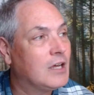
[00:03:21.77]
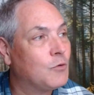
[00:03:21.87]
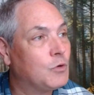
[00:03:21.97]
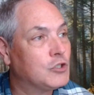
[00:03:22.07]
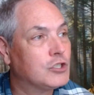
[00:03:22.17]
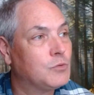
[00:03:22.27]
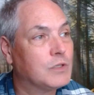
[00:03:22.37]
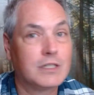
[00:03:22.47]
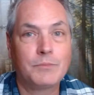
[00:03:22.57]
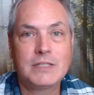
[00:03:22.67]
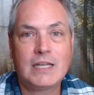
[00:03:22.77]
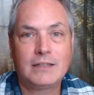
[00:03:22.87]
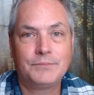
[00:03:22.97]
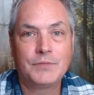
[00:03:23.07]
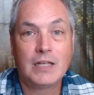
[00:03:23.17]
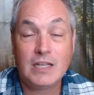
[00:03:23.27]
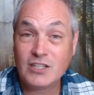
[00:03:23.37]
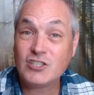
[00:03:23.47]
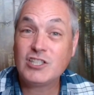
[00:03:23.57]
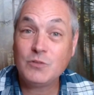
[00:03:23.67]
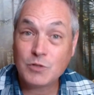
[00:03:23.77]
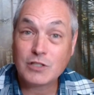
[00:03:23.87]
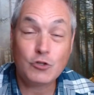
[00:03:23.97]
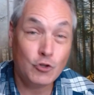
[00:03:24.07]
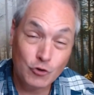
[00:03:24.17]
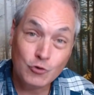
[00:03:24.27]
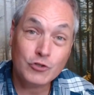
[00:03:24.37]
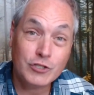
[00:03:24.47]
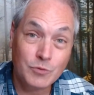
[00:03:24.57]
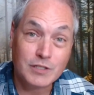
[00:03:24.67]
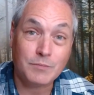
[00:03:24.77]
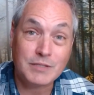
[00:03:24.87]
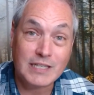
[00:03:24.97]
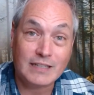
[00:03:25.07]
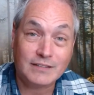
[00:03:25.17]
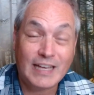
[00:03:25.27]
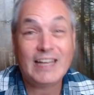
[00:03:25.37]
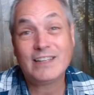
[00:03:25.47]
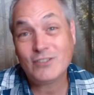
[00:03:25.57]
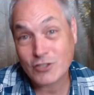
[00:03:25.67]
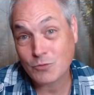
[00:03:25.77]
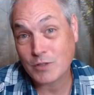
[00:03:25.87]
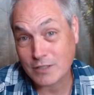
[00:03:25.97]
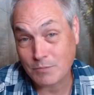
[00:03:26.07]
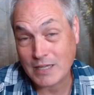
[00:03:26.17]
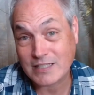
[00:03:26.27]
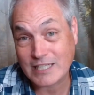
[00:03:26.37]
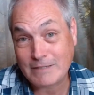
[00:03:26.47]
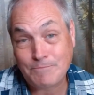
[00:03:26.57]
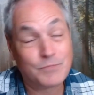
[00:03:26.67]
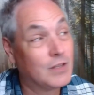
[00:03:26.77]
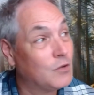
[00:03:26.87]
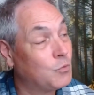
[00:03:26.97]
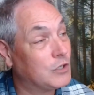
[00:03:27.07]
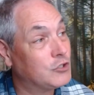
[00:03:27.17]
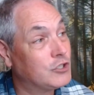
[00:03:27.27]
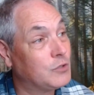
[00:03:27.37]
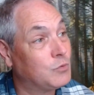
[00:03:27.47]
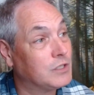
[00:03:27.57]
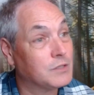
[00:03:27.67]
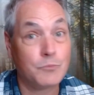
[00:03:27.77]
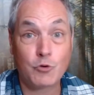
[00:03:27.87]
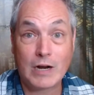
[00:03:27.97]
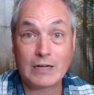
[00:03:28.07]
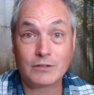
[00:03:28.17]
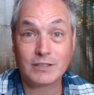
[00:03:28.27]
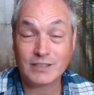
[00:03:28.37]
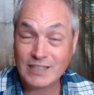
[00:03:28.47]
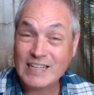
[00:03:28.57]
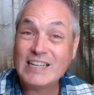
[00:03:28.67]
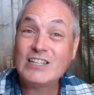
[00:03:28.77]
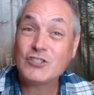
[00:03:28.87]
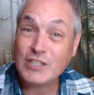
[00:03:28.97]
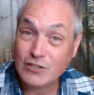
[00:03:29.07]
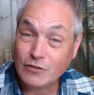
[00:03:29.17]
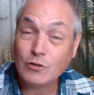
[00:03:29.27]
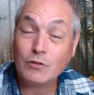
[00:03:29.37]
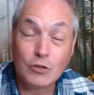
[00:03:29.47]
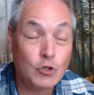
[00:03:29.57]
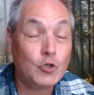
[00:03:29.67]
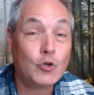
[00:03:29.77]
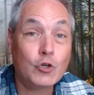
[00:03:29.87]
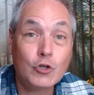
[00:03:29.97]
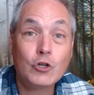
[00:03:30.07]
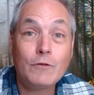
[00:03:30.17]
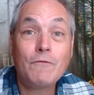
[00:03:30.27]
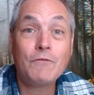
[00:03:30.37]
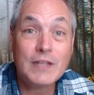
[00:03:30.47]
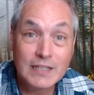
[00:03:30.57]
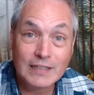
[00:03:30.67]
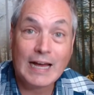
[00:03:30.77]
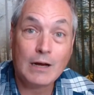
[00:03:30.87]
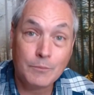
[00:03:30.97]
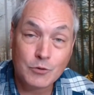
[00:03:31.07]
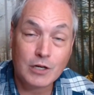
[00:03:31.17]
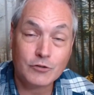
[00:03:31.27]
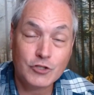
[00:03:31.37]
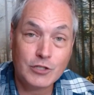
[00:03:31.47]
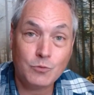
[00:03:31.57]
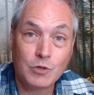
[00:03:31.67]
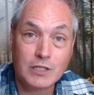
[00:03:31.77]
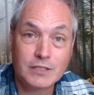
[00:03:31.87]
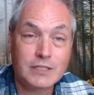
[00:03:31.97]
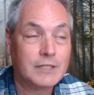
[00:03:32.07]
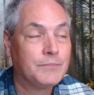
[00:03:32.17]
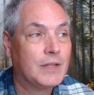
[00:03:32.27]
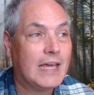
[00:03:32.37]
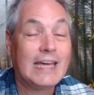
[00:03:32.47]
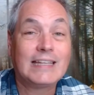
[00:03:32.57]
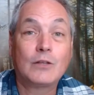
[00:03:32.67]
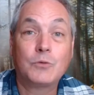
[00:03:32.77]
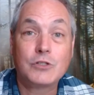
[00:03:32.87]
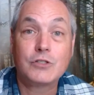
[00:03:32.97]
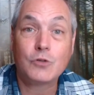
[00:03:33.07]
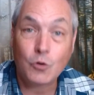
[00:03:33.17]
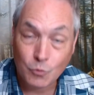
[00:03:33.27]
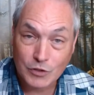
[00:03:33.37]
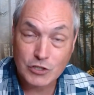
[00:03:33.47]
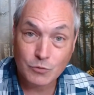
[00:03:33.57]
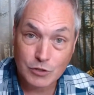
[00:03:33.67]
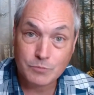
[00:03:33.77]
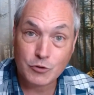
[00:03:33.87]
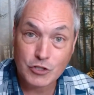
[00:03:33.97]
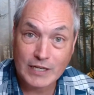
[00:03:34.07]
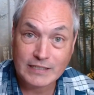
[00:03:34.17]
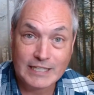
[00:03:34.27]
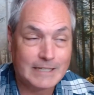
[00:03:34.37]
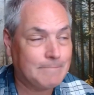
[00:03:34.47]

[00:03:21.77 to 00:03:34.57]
When she was upset, you knew she was upset and she was amazing. When she was proud, she you could feel how proud she was, and that was what she was projecting.